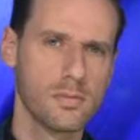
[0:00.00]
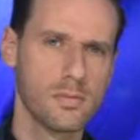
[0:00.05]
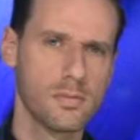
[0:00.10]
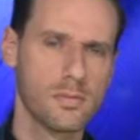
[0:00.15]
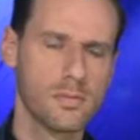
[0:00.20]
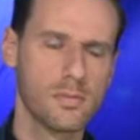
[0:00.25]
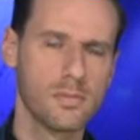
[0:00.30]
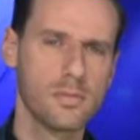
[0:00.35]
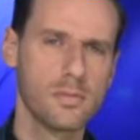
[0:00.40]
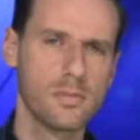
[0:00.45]

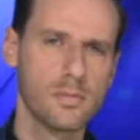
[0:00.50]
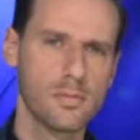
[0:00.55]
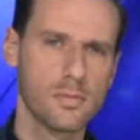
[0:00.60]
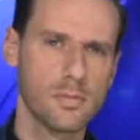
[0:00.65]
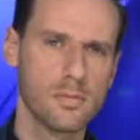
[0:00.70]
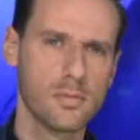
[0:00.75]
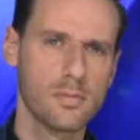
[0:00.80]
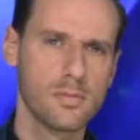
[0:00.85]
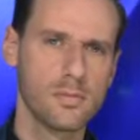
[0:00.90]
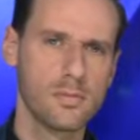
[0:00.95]

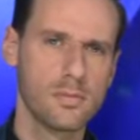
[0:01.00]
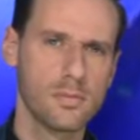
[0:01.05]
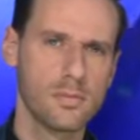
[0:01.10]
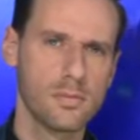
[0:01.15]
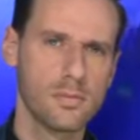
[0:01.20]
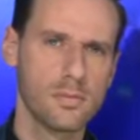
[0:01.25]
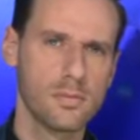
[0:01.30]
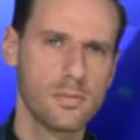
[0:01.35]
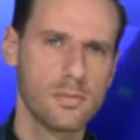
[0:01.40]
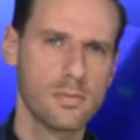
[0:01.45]

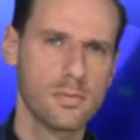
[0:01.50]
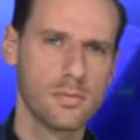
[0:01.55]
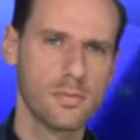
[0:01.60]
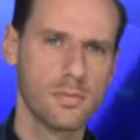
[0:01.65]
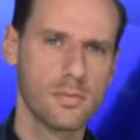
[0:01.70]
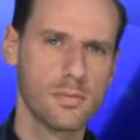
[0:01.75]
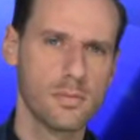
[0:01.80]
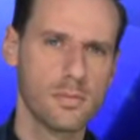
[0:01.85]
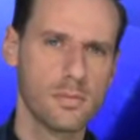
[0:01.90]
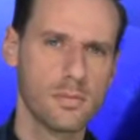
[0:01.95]

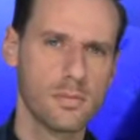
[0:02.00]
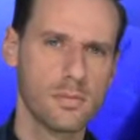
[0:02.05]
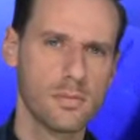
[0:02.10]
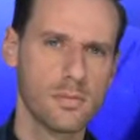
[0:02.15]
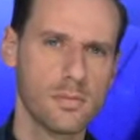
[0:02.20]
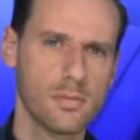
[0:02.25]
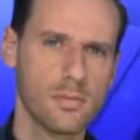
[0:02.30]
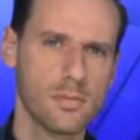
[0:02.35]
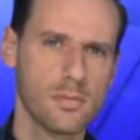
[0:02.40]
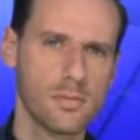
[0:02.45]

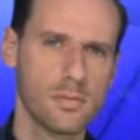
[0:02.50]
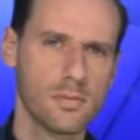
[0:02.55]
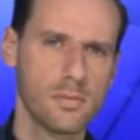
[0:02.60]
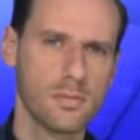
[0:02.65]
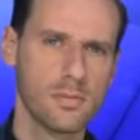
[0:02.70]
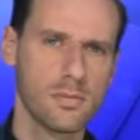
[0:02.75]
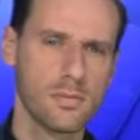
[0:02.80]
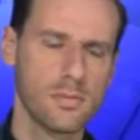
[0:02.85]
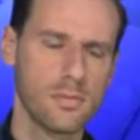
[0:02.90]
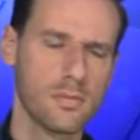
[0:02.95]

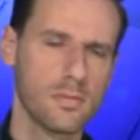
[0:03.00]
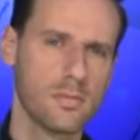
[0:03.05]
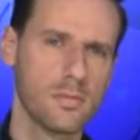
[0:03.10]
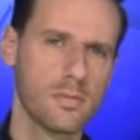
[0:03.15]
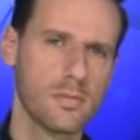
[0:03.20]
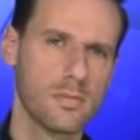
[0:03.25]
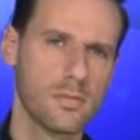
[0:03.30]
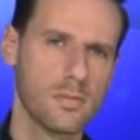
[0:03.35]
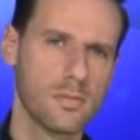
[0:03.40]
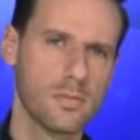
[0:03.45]

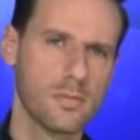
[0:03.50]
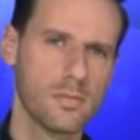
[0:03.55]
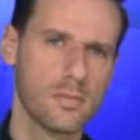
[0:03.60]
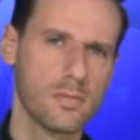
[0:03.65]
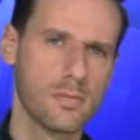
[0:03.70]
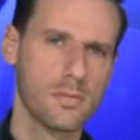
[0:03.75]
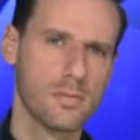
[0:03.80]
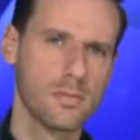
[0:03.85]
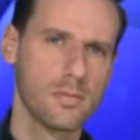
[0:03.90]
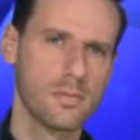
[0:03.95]

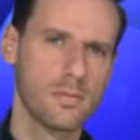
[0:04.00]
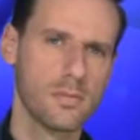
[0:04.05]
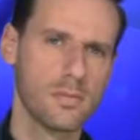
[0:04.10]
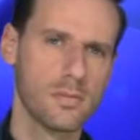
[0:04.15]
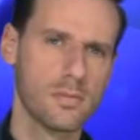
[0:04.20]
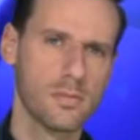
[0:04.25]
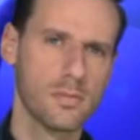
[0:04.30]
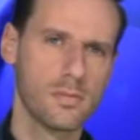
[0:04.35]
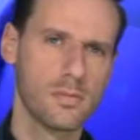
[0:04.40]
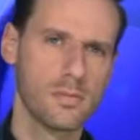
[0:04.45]

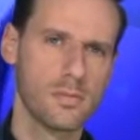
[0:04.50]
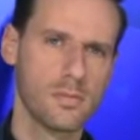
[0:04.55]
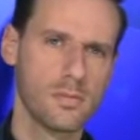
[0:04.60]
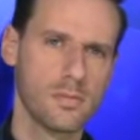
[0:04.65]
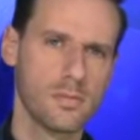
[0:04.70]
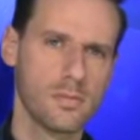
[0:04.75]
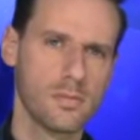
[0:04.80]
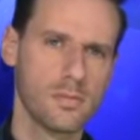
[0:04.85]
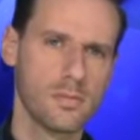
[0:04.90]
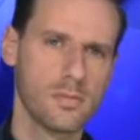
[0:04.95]

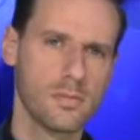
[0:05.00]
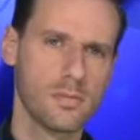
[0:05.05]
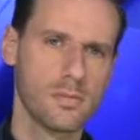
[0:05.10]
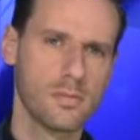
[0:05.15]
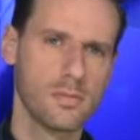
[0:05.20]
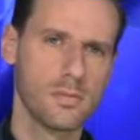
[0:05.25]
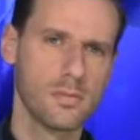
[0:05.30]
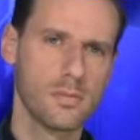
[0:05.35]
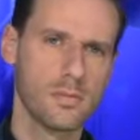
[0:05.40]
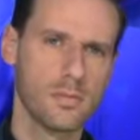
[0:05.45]

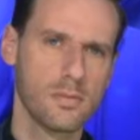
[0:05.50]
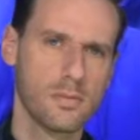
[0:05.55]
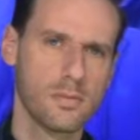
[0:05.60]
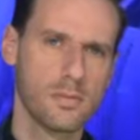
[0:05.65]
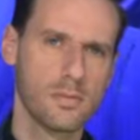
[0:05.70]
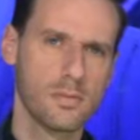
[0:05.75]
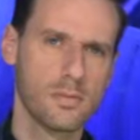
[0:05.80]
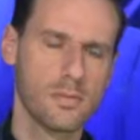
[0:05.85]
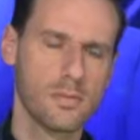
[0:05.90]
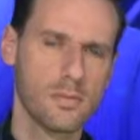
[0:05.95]

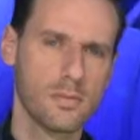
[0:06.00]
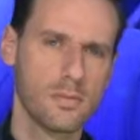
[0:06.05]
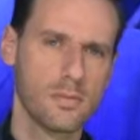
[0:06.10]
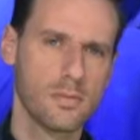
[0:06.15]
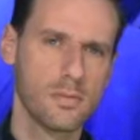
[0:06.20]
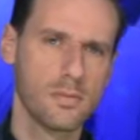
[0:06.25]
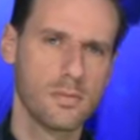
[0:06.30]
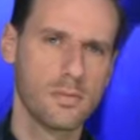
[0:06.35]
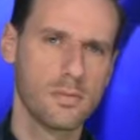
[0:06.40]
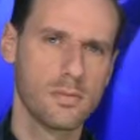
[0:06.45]

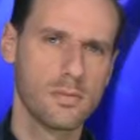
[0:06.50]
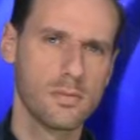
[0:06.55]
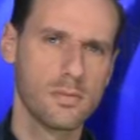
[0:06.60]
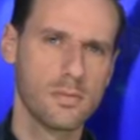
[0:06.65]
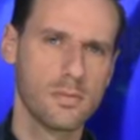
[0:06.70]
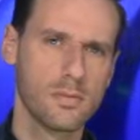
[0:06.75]
This person isn't speaking.